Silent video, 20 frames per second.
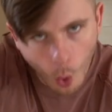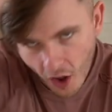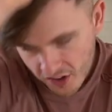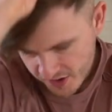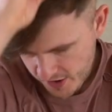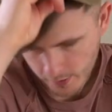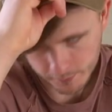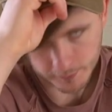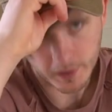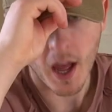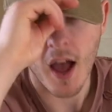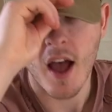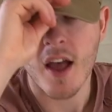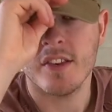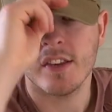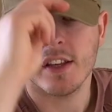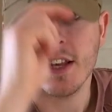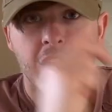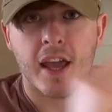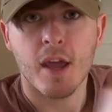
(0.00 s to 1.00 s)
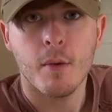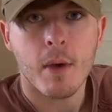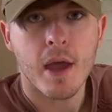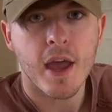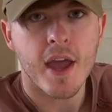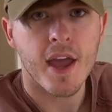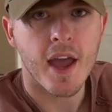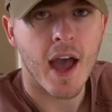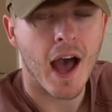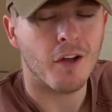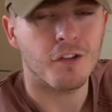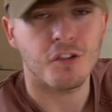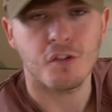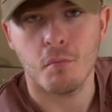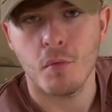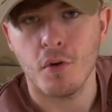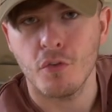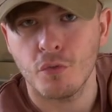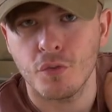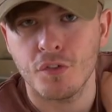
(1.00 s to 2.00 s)
what's up guys, Liam here, how
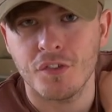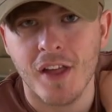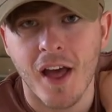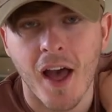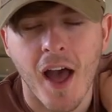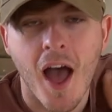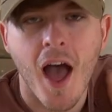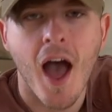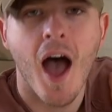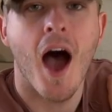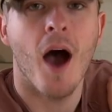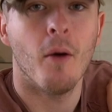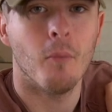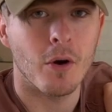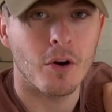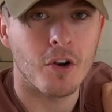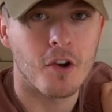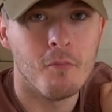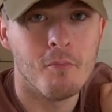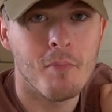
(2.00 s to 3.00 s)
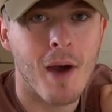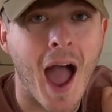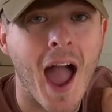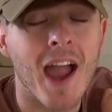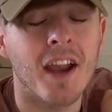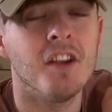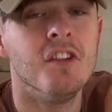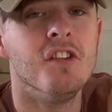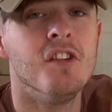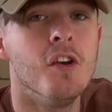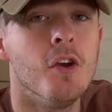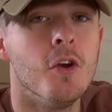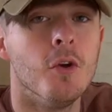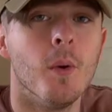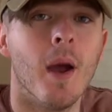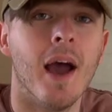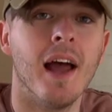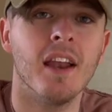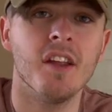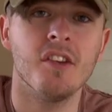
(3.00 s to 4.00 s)
smooth was that? And welcome back to
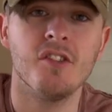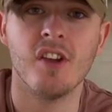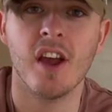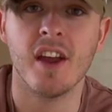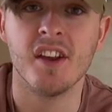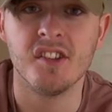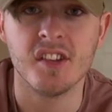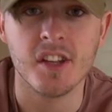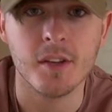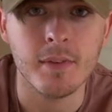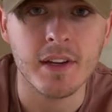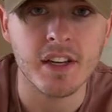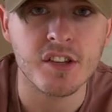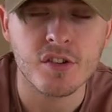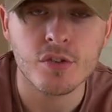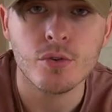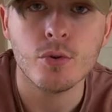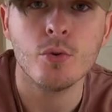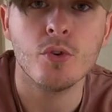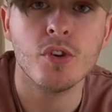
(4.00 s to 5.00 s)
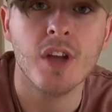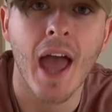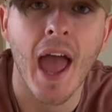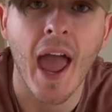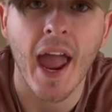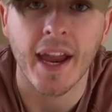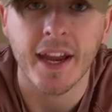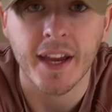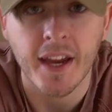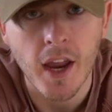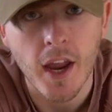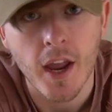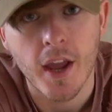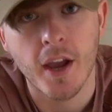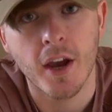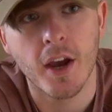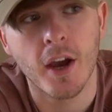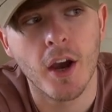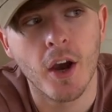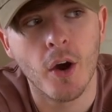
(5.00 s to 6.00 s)
L S J T V. Today,
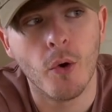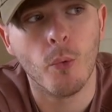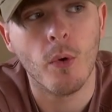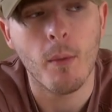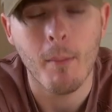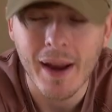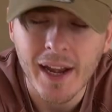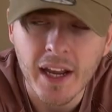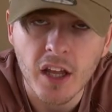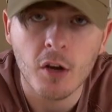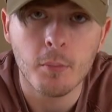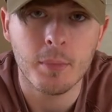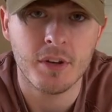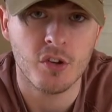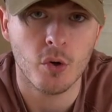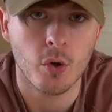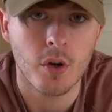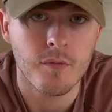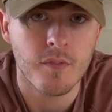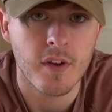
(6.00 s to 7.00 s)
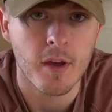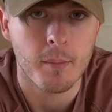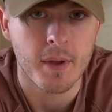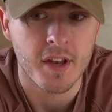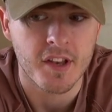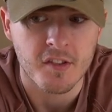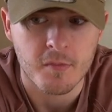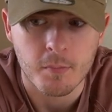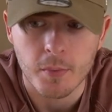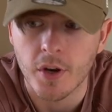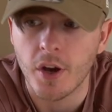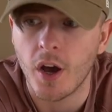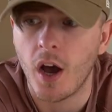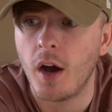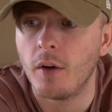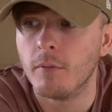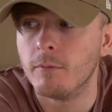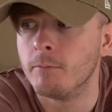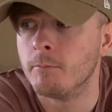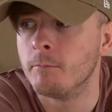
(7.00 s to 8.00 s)
we're mainly going to be talking vitamins, but
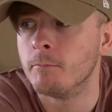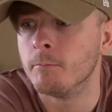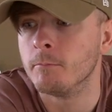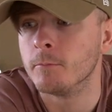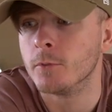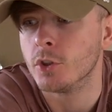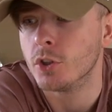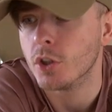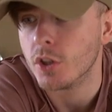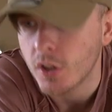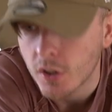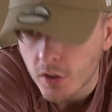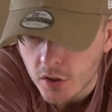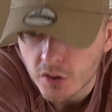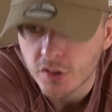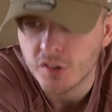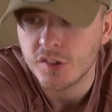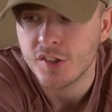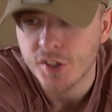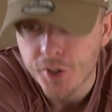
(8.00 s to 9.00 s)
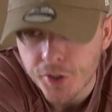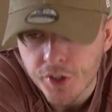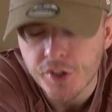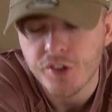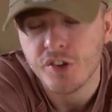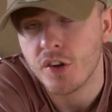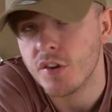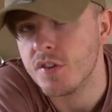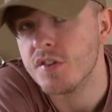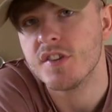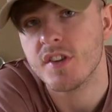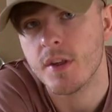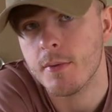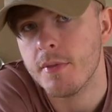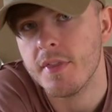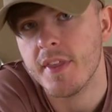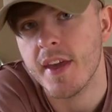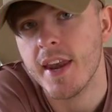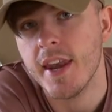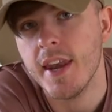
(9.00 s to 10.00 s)
I'm going to touch on
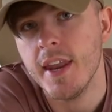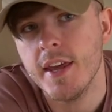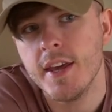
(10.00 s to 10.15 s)
something